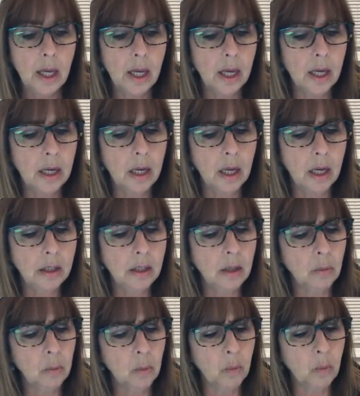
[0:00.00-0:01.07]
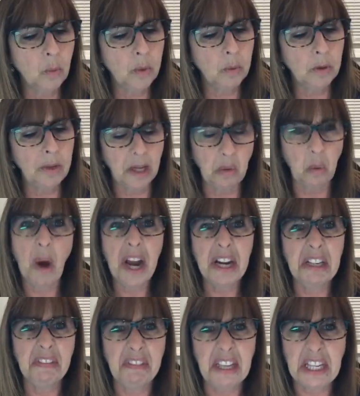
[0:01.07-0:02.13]
And, you know, we were like, well, why
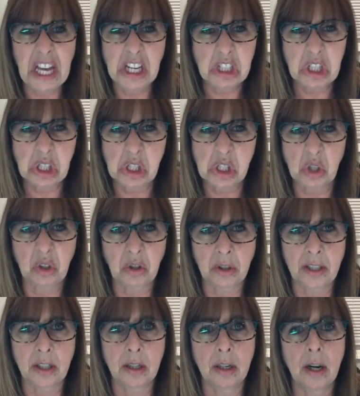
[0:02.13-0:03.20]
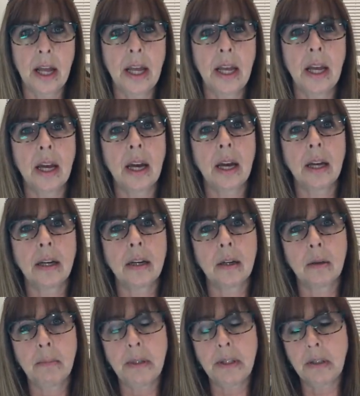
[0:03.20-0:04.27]
didn't they catch this earlier? And
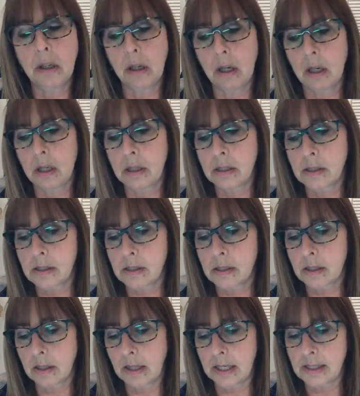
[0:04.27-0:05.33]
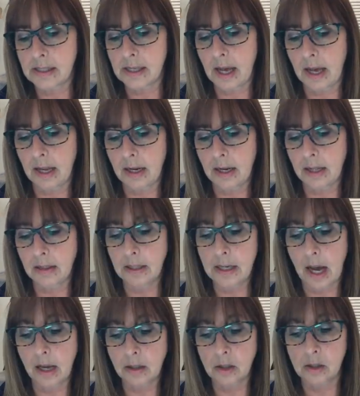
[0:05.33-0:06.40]
because they said, the
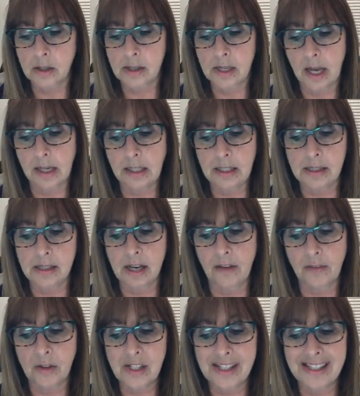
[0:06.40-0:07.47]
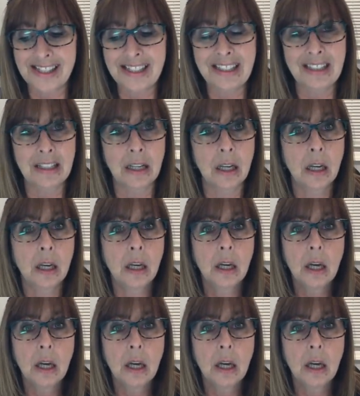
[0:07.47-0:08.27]
doctor said he's never seen